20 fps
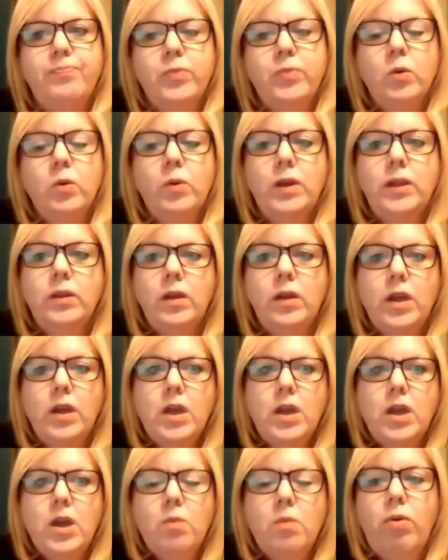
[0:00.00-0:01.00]
Well,
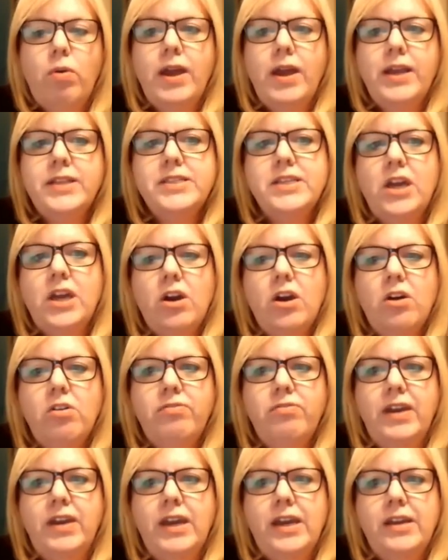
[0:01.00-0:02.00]
prior to
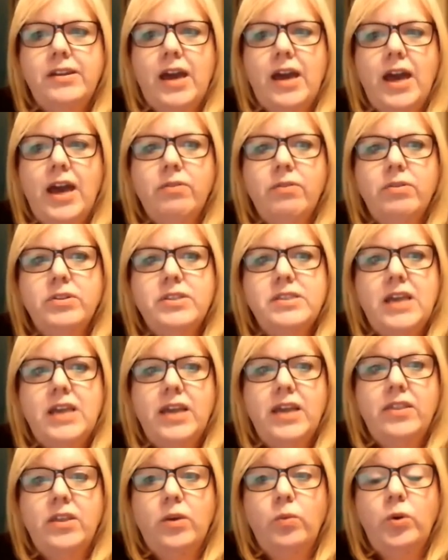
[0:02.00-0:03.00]
COVID, I would say
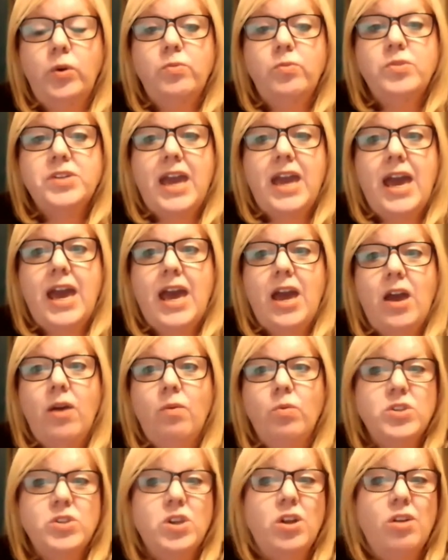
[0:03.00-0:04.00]
that wound care
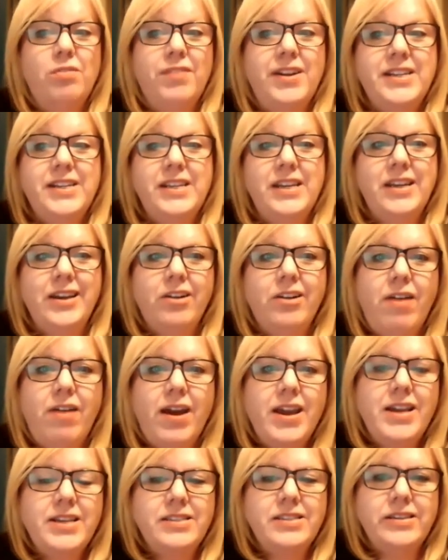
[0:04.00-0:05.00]
was already in
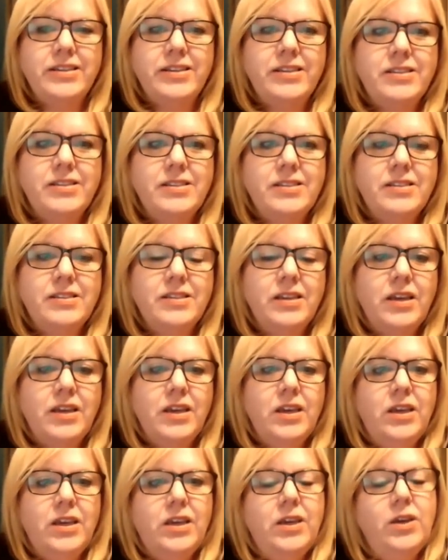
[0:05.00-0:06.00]
crisis.
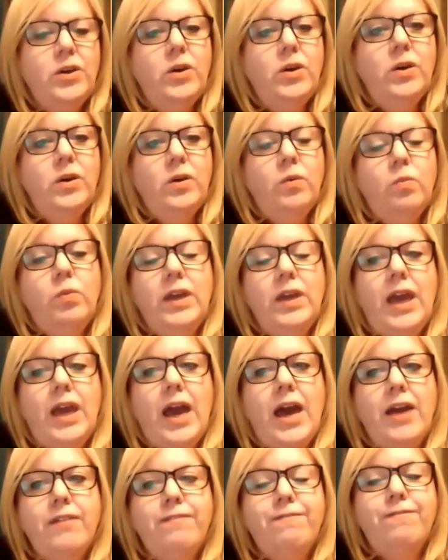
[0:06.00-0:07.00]
We
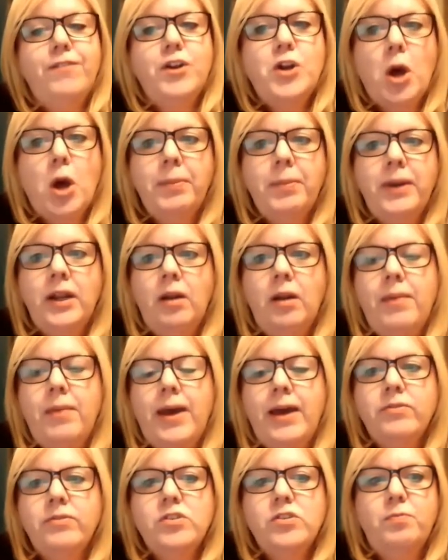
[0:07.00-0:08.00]
had phenomenal
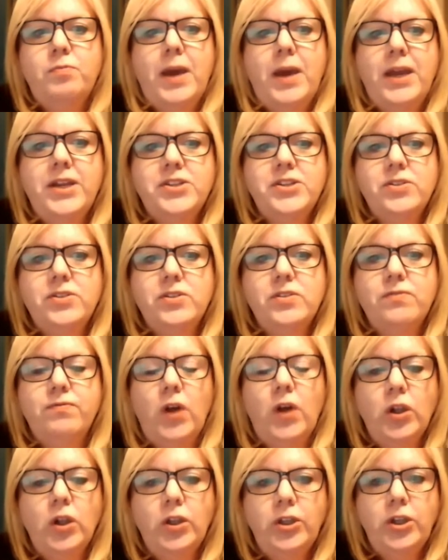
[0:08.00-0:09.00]
amounts of patients'
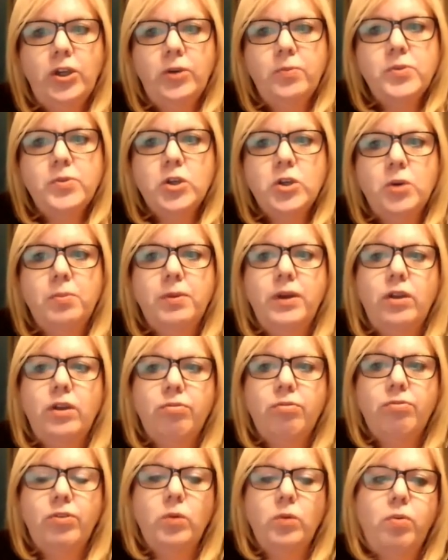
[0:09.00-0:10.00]
volumes coming
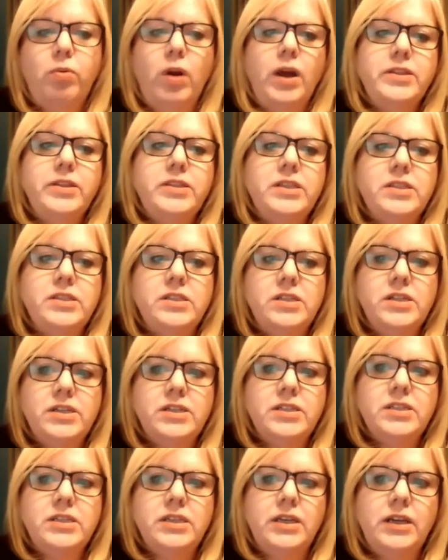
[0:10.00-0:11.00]
through practice
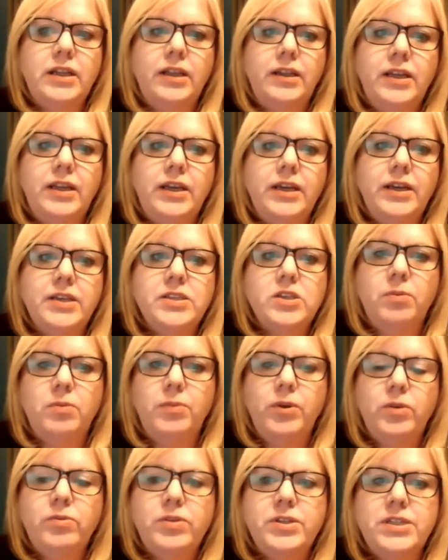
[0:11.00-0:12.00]
nursing clinics,
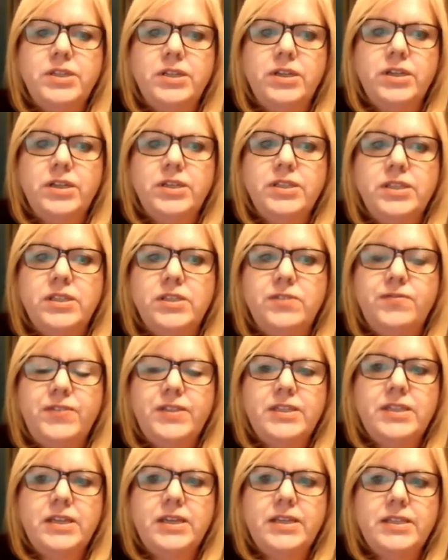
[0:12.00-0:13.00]
community nurses'
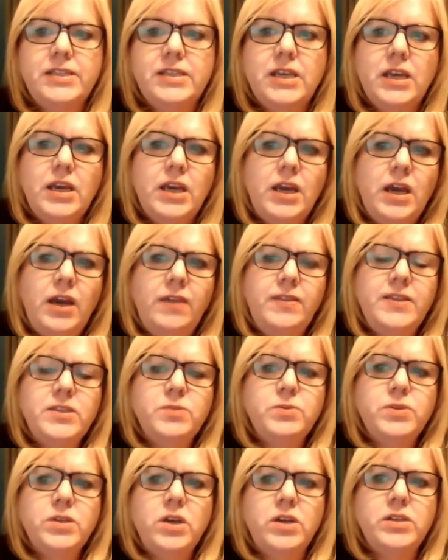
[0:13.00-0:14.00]
visits, and this
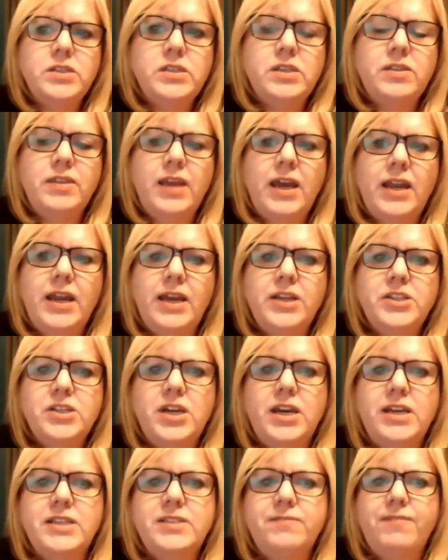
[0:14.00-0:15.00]
was costing the
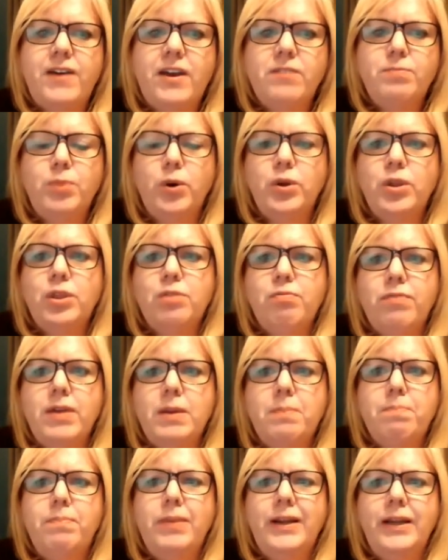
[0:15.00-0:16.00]
NHS
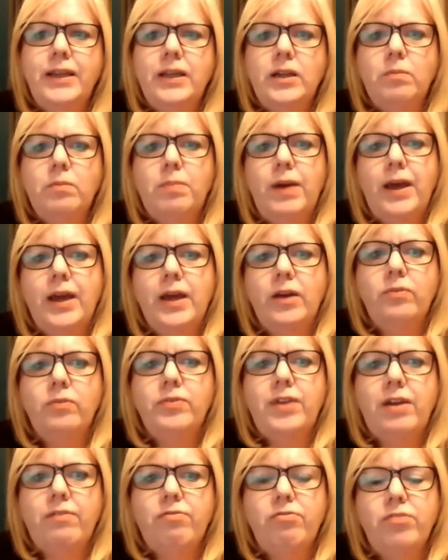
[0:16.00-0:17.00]
£5.3 billion
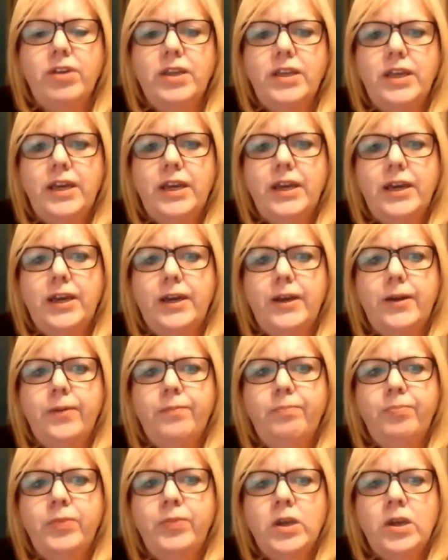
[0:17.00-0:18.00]
every year.
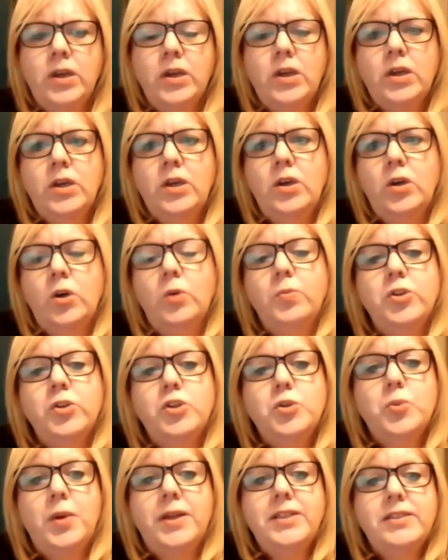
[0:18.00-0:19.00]
Up to
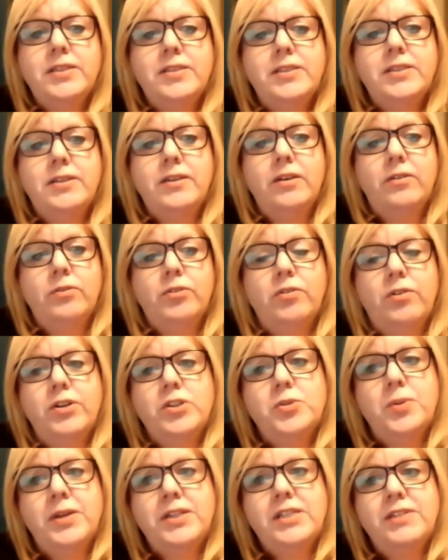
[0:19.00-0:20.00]
25
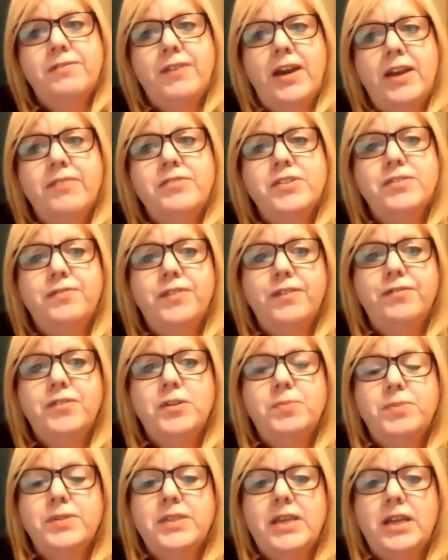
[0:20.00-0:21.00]
to
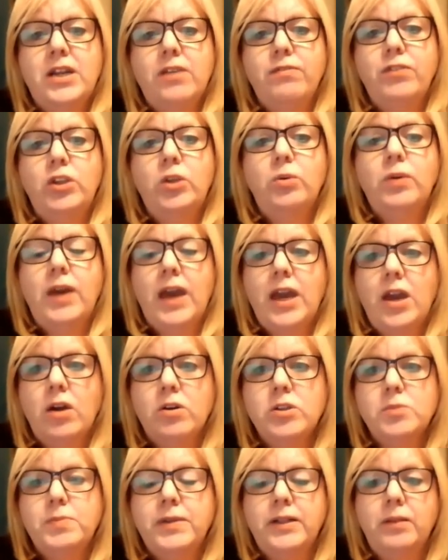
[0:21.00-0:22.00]
50% of UK
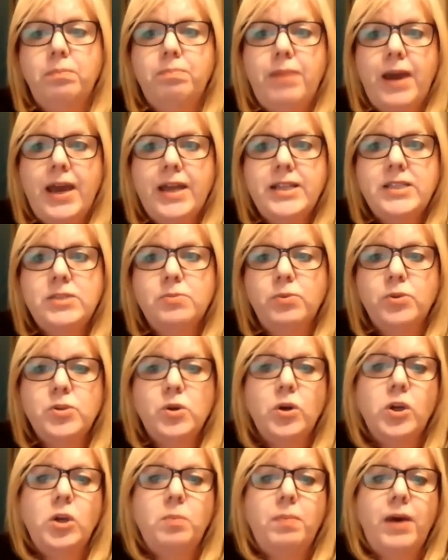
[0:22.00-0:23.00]
hospital beds was
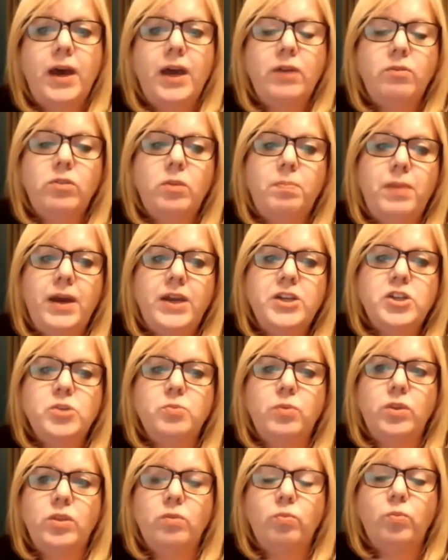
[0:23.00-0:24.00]
occupied with a patient
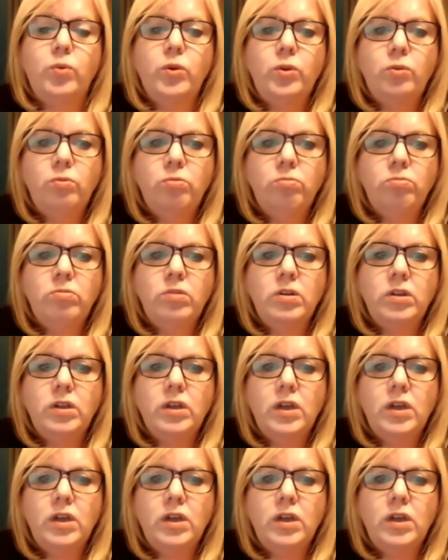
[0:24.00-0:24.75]
with a wound.